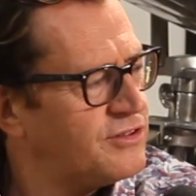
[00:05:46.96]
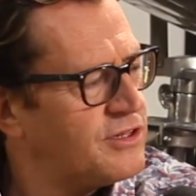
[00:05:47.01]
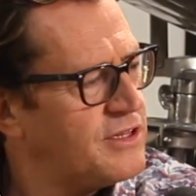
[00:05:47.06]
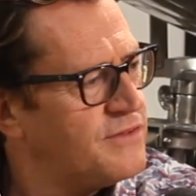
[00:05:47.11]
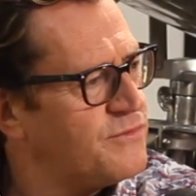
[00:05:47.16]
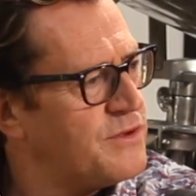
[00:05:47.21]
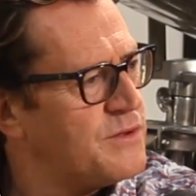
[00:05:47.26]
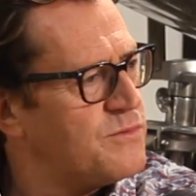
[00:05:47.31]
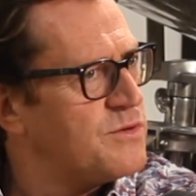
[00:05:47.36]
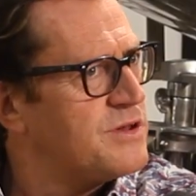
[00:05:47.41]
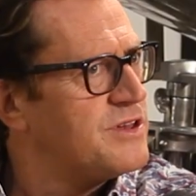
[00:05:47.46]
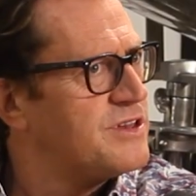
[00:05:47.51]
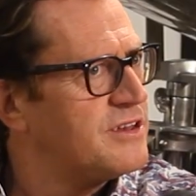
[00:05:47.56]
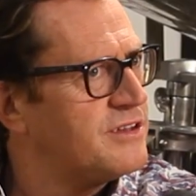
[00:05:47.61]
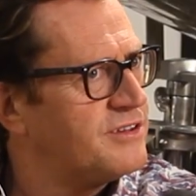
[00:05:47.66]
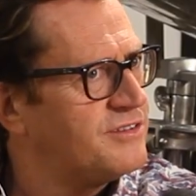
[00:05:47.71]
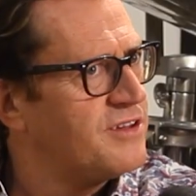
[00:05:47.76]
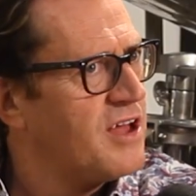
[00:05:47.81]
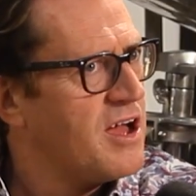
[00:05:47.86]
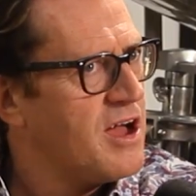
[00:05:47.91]
So if we were
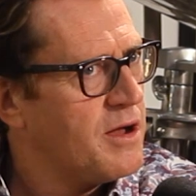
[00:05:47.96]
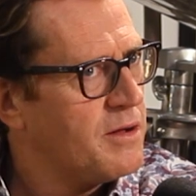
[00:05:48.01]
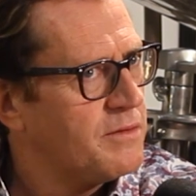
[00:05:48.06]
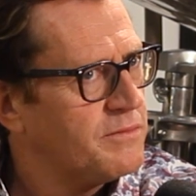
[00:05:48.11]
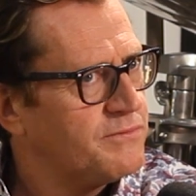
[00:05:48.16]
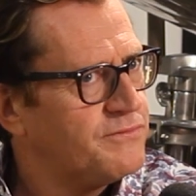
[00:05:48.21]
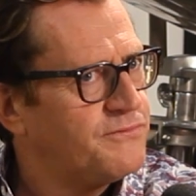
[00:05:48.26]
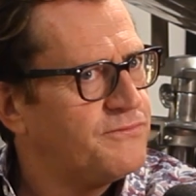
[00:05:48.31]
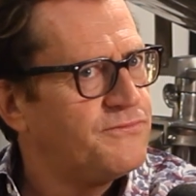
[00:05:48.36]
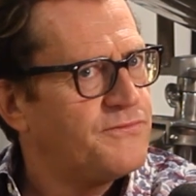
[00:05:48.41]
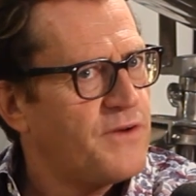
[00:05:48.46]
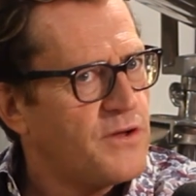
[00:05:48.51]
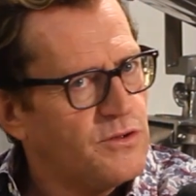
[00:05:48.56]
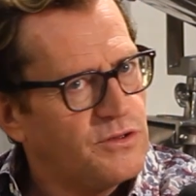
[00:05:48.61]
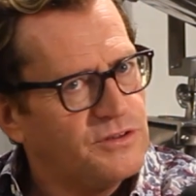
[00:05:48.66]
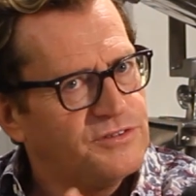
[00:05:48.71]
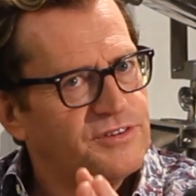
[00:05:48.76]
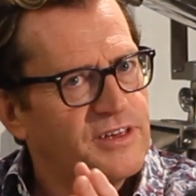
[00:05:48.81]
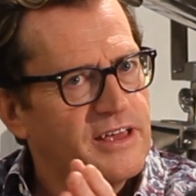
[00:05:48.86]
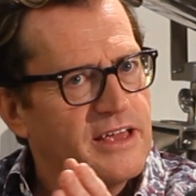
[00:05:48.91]
to start
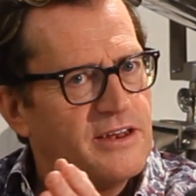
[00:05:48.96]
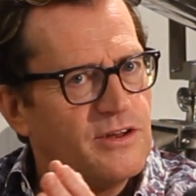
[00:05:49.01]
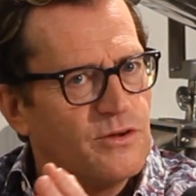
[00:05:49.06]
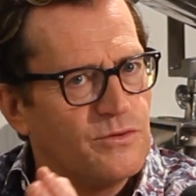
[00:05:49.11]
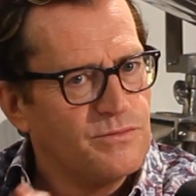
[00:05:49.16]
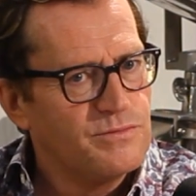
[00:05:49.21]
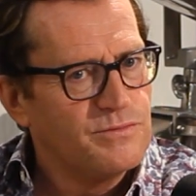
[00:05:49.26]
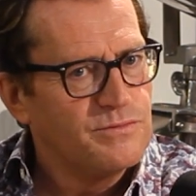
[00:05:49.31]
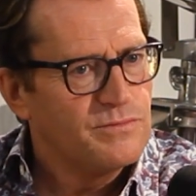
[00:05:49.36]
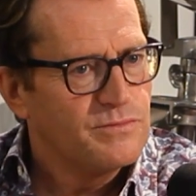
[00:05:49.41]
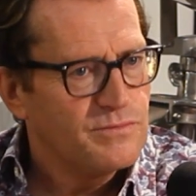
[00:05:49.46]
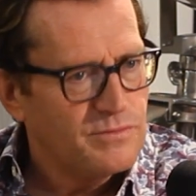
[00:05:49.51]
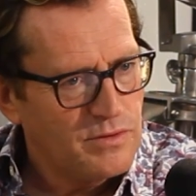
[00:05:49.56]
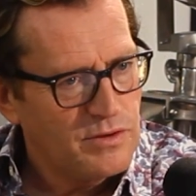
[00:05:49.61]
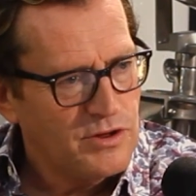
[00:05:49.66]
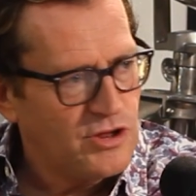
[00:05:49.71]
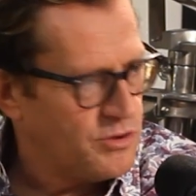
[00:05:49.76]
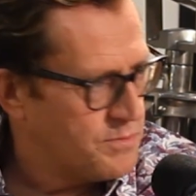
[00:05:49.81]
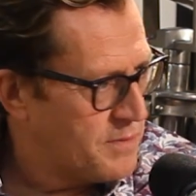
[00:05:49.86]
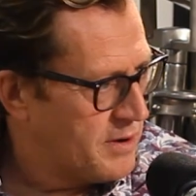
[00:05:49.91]
focusing in on
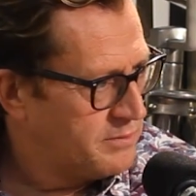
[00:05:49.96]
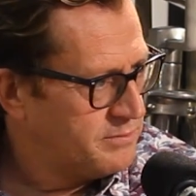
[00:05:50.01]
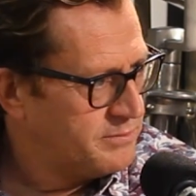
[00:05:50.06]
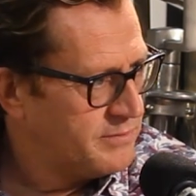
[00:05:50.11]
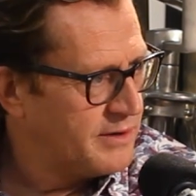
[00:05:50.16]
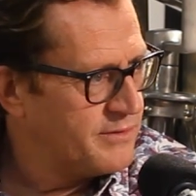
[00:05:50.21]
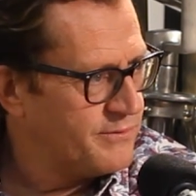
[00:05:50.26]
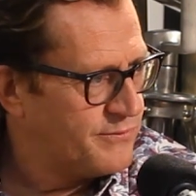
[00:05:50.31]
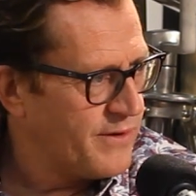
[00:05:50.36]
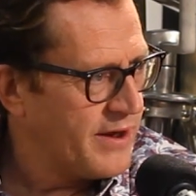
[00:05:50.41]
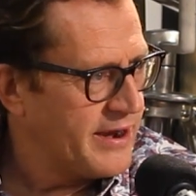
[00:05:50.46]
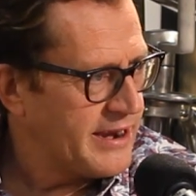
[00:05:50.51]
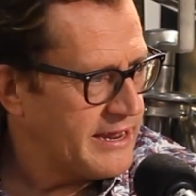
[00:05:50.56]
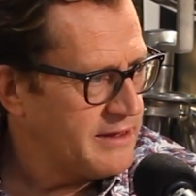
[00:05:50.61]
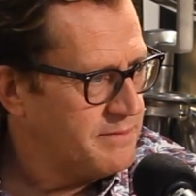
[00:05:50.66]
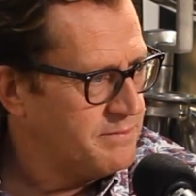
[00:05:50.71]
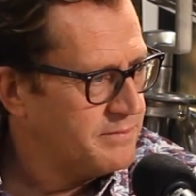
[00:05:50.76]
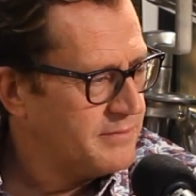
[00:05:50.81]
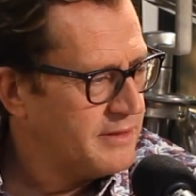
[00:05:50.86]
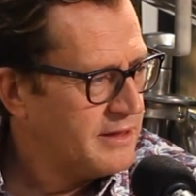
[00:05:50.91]
humour and
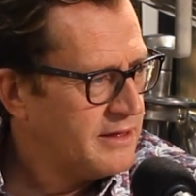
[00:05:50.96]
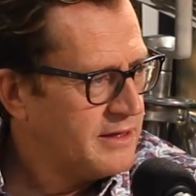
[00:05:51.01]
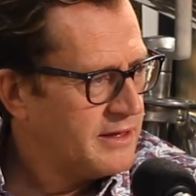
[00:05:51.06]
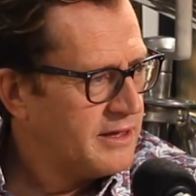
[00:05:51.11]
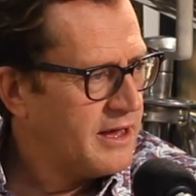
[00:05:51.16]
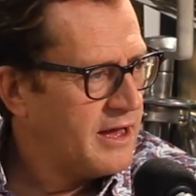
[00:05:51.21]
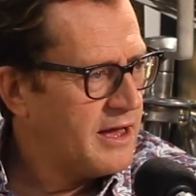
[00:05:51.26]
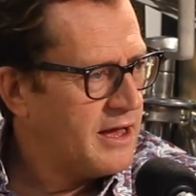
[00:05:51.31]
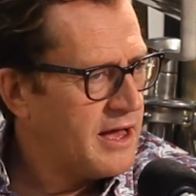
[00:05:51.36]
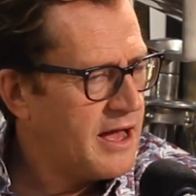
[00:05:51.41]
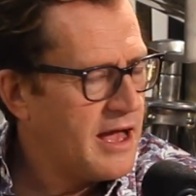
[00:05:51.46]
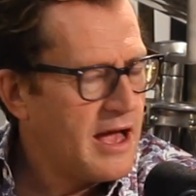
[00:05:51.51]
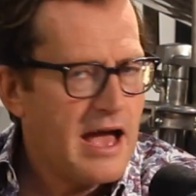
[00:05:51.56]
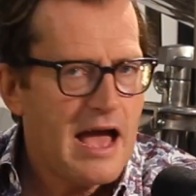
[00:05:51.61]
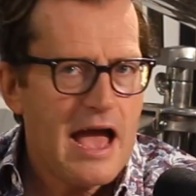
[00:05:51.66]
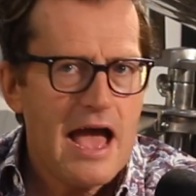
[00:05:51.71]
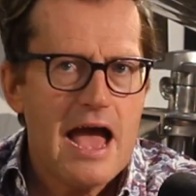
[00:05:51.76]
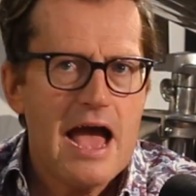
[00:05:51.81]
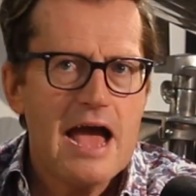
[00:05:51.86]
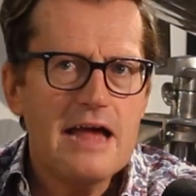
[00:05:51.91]
funny, at
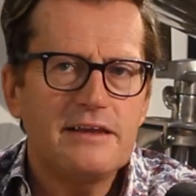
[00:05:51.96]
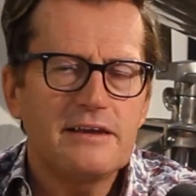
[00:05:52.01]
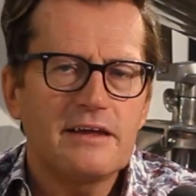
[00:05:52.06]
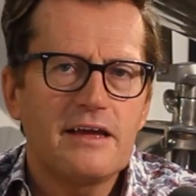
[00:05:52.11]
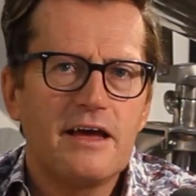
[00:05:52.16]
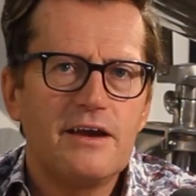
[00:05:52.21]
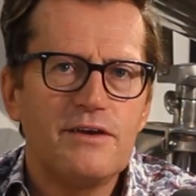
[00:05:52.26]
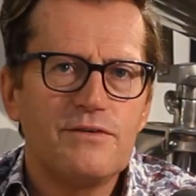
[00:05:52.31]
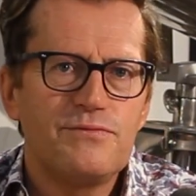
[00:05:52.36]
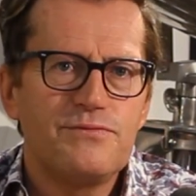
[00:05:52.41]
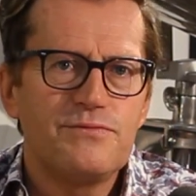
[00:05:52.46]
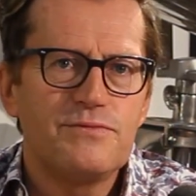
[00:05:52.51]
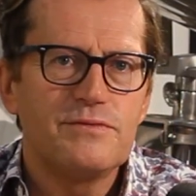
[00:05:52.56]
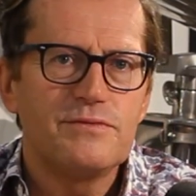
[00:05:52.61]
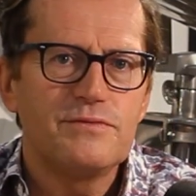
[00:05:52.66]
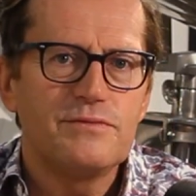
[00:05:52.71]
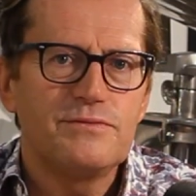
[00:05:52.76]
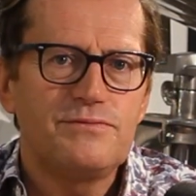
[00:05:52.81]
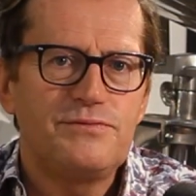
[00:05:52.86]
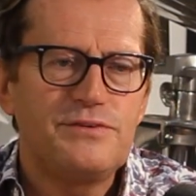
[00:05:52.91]
a kind of
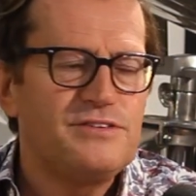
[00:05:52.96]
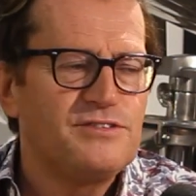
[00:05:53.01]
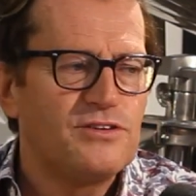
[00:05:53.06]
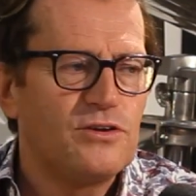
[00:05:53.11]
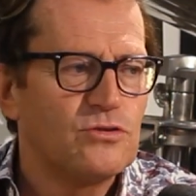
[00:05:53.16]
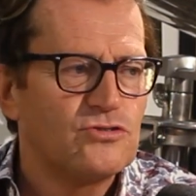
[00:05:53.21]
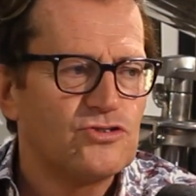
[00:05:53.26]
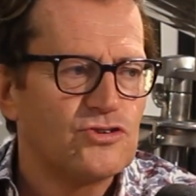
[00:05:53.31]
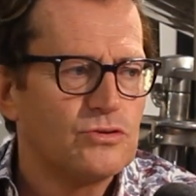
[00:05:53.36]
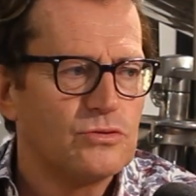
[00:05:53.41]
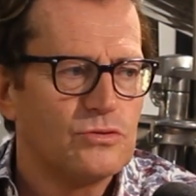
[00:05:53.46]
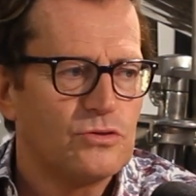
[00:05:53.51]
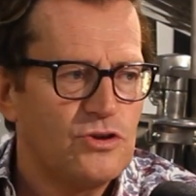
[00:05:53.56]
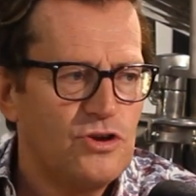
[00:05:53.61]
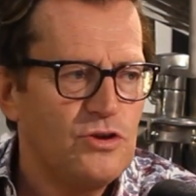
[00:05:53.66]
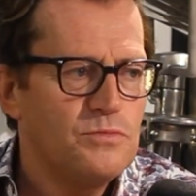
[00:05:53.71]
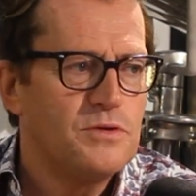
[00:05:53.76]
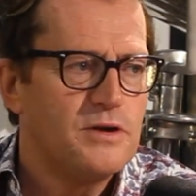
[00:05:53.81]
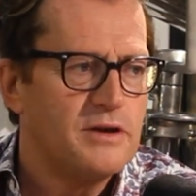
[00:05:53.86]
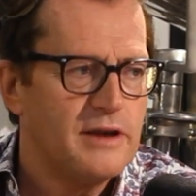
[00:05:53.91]
physiological or
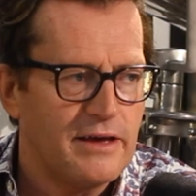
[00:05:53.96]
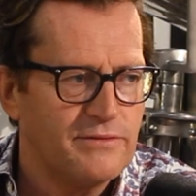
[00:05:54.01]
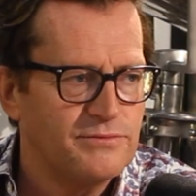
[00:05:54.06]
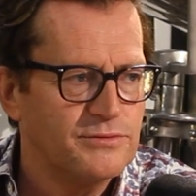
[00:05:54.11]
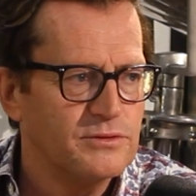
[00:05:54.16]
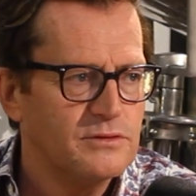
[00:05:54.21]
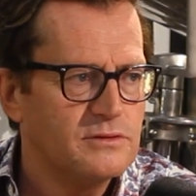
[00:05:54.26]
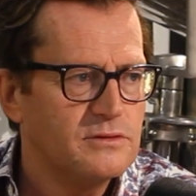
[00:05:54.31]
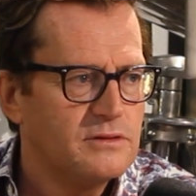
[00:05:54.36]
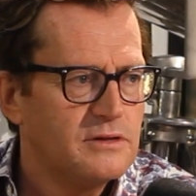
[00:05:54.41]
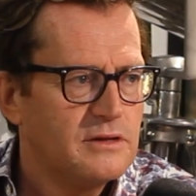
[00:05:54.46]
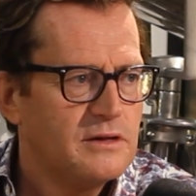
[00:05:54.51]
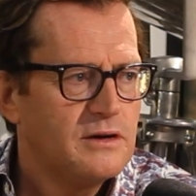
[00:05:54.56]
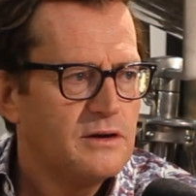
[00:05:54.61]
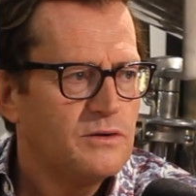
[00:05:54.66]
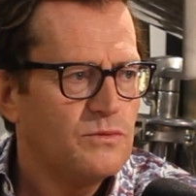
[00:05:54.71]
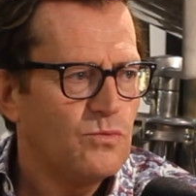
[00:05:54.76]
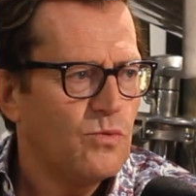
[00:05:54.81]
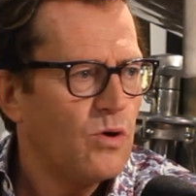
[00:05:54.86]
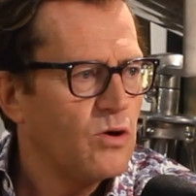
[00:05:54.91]
human level,
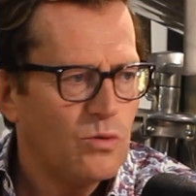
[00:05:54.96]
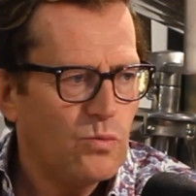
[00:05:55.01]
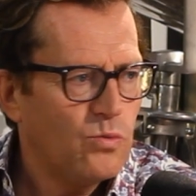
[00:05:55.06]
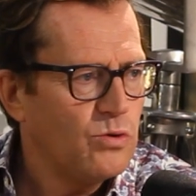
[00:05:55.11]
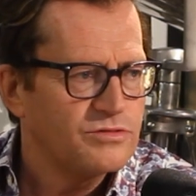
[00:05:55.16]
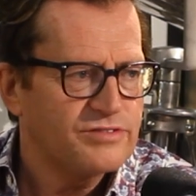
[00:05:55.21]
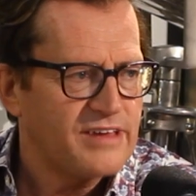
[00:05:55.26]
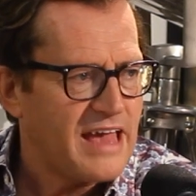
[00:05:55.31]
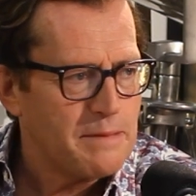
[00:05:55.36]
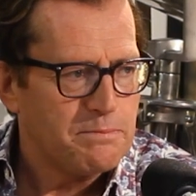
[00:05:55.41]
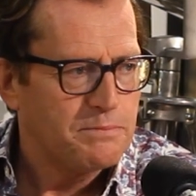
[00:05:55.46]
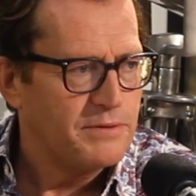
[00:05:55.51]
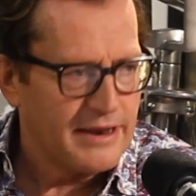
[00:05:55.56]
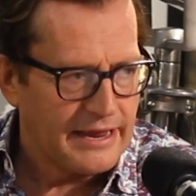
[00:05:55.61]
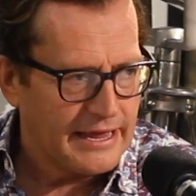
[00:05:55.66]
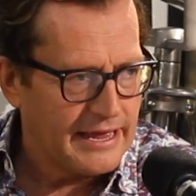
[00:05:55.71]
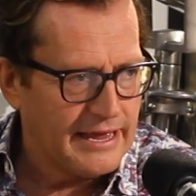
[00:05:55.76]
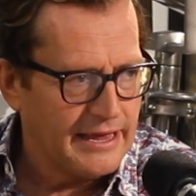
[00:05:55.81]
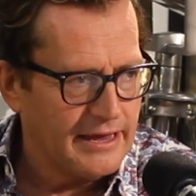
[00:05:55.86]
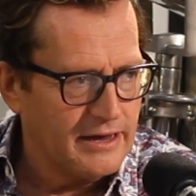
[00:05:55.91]
what's
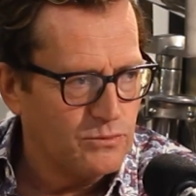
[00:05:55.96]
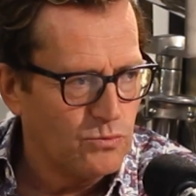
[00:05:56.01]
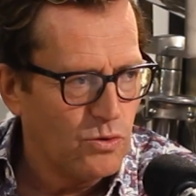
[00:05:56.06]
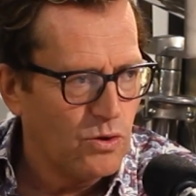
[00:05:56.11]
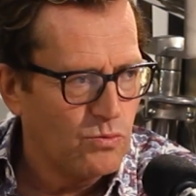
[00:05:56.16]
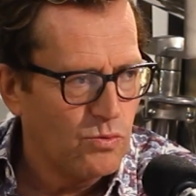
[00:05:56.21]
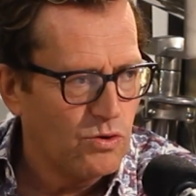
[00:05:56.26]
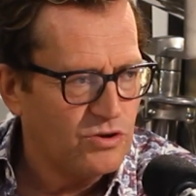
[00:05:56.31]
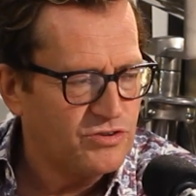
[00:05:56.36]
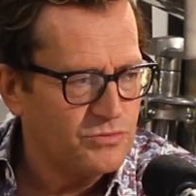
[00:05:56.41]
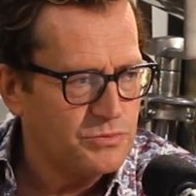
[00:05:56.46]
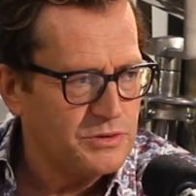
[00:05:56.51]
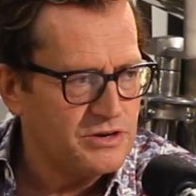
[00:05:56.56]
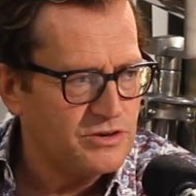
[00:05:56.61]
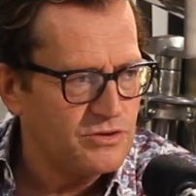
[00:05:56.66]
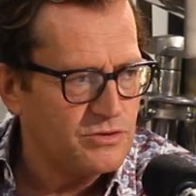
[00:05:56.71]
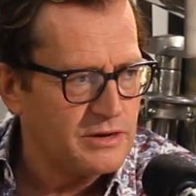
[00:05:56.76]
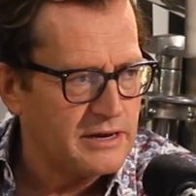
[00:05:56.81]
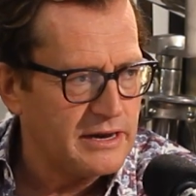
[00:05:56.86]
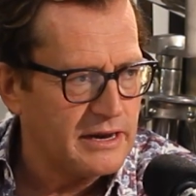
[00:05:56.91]
happening here? What are we
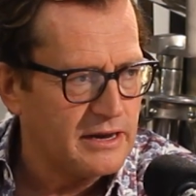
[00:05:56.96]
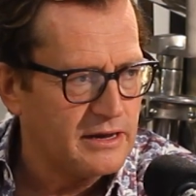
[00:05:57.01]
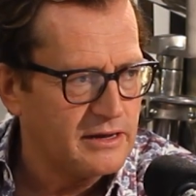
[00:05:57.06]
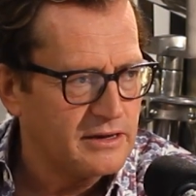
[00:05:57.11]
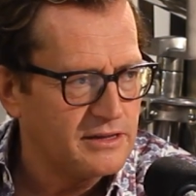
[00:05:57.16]
doing?